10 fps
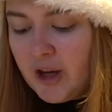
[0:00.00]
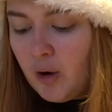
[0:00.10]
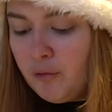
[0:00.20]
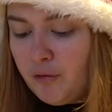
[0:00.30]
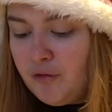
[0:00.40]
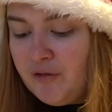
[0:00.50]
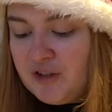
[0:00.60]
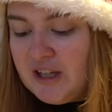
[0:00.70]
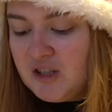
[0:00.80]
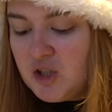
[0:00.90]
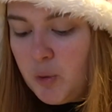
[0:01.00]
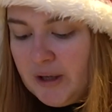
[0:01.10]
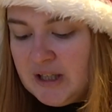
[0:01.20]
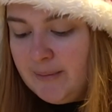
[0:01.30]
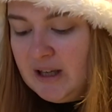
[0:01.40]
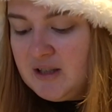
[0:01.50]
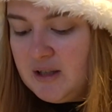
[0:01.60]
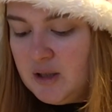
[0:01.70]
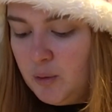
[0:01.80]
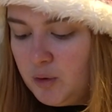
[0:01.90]
go for 15 to 20 minutes
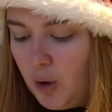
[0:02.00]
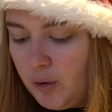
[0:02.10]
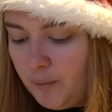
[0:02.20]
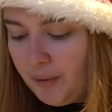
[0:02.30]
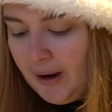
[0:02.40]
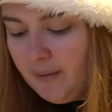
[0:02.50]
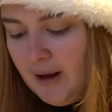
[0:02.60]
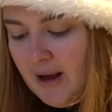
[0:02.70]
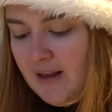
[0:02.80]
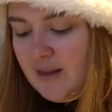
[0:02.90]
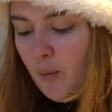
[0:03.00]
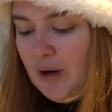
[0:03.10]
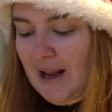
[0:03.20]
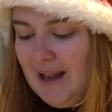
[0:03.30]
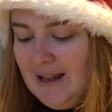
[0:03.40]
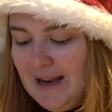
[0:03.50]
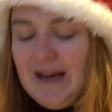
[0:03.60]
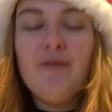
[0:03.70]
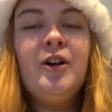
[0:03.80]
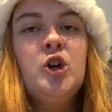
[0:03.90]
until golden brown. Then we
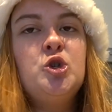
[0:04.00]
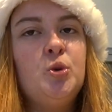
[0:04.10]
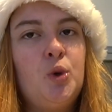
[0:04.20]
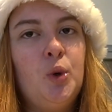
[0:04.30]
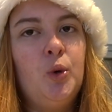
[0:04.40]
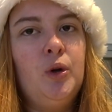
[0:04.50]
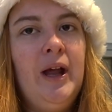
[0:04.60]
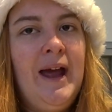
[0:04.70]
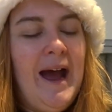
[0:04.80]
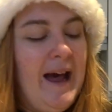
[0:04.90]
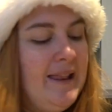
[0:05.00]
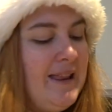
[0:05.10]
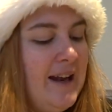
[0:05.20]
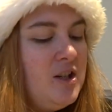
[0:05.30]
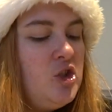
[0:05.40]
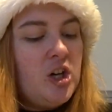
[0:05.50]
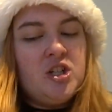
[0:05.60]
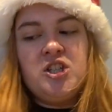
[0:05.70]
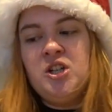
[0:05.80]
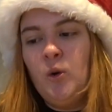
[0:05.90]
leave to cool and then
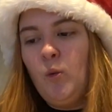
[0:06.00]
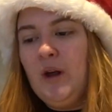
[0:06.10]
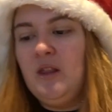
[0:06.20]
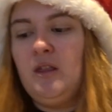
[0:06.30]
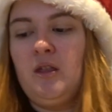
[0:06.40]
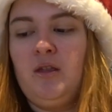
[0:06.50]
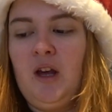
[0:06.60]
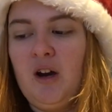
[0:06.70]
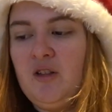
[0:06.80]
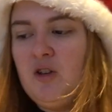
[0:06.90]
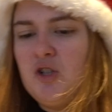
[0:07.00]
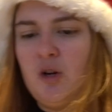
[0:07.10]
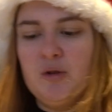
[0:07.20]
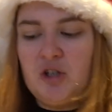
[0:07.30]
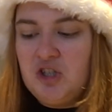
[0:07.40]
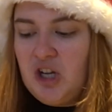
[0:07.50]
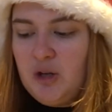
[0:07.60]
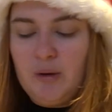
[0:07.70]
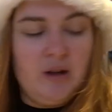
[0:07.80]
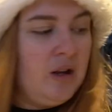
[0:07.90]
dust with the icing sugar, which I
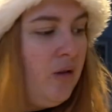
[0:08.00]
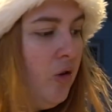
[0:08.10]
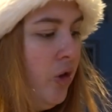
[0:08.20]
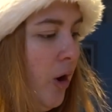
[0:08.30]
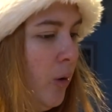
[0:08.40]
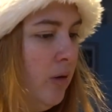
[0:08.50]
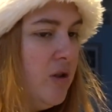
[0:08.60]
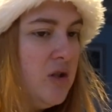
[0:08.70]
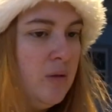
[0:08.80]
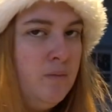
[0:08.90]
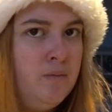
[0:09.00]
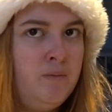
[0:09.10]
genuinely think this is the only reason I